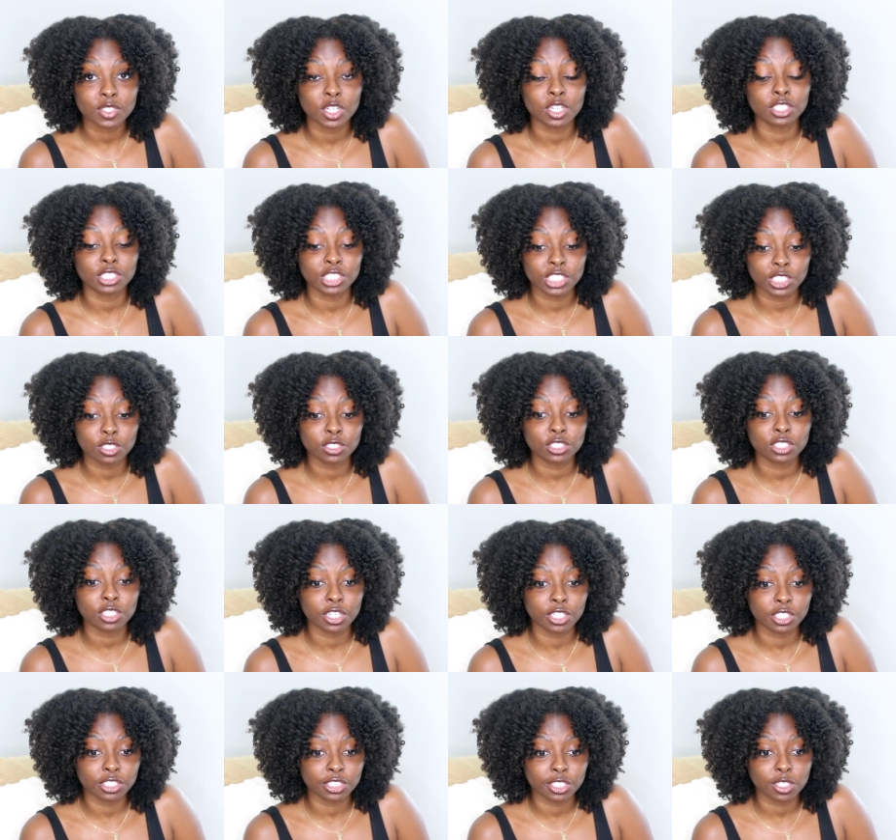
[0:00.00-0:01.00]
or your children,
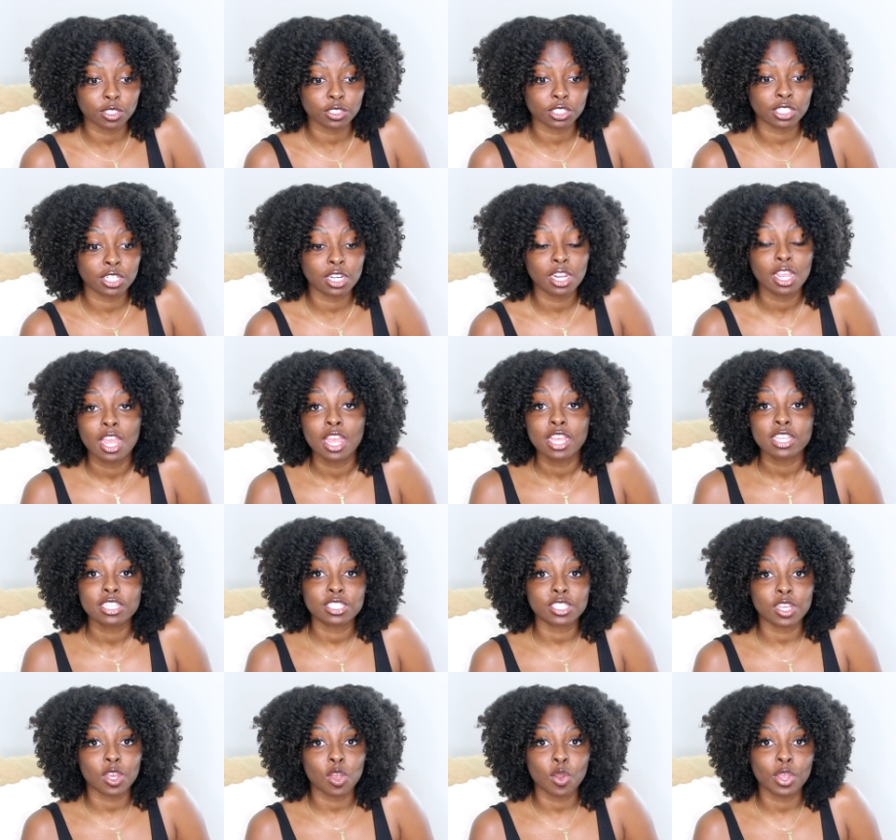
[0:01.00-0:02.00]
or your children.
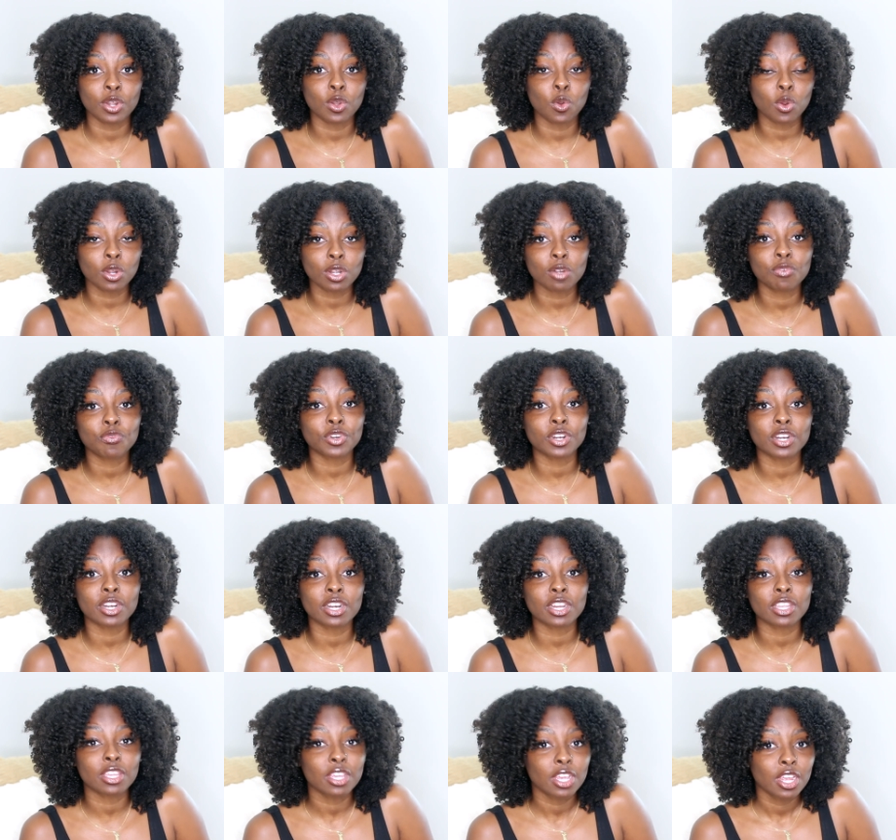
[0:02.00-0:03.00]
So in order
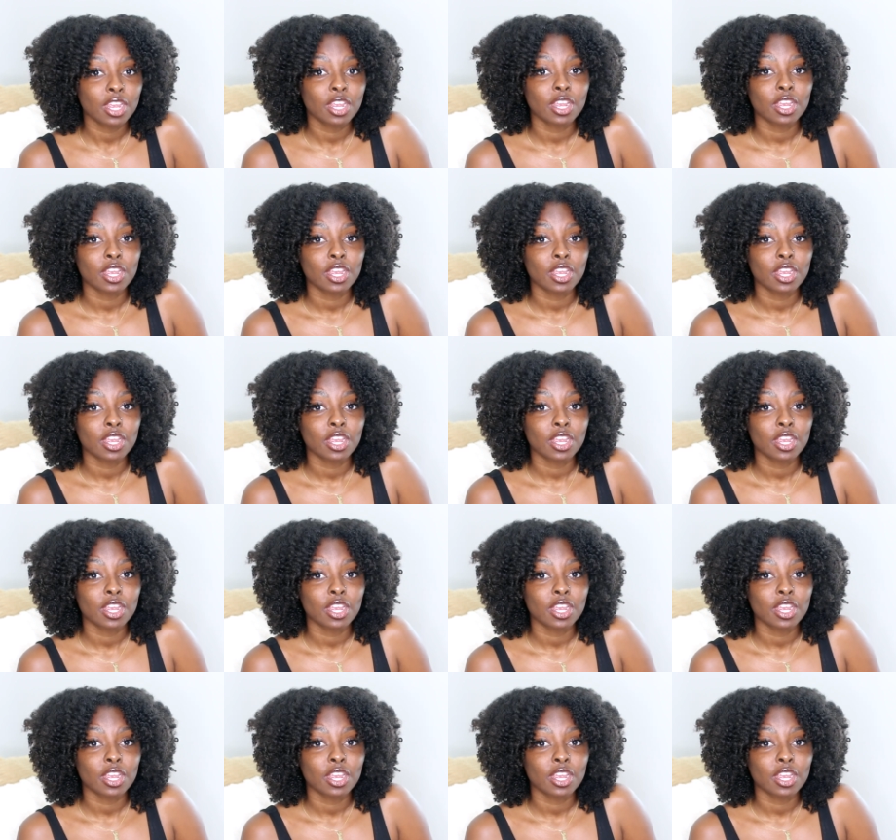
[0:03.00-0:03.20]
for